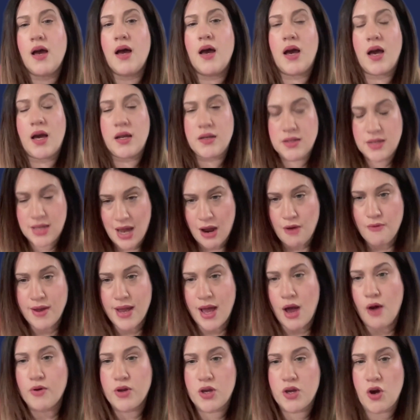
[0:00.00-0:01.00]
and carry
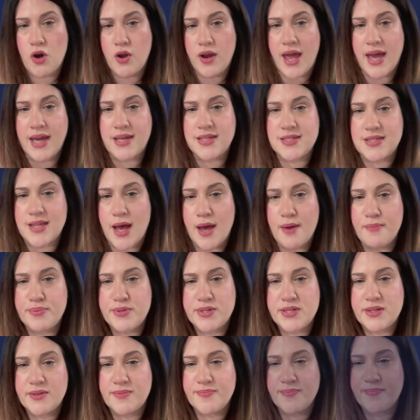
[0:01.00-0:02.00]
out your next steps.